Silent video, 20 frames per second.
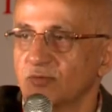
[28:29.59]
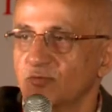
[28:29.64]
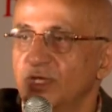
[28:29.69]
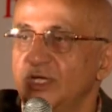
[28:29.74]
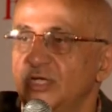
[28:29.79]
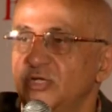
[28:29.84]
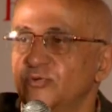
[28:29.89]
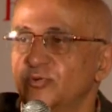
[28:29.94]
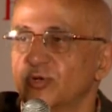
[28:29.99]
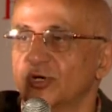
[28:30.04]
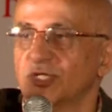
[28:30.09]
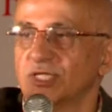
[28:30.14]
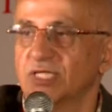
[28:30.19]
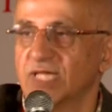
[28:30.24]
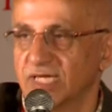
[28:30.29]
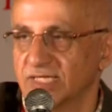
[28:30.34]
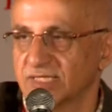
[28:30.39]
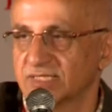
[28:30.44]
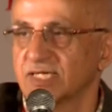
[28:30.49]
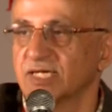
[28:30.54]
when you were on
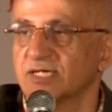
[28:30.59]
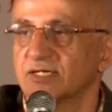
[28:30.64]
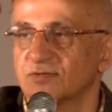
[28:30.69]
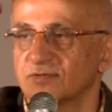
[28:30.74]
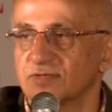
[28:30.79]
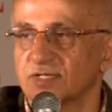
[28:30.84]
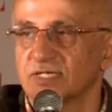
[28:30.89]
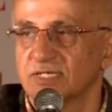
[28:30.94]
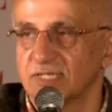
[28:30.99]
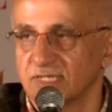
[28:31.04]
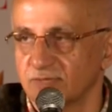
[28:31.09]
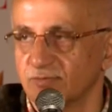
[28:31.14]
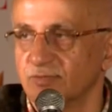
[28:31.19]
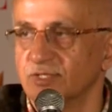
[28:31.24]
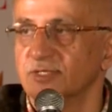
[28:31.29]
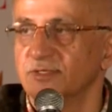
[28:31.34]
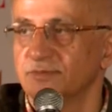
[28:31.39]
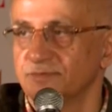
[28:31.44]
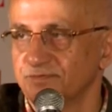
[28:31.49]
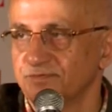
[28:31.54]
that side of the table.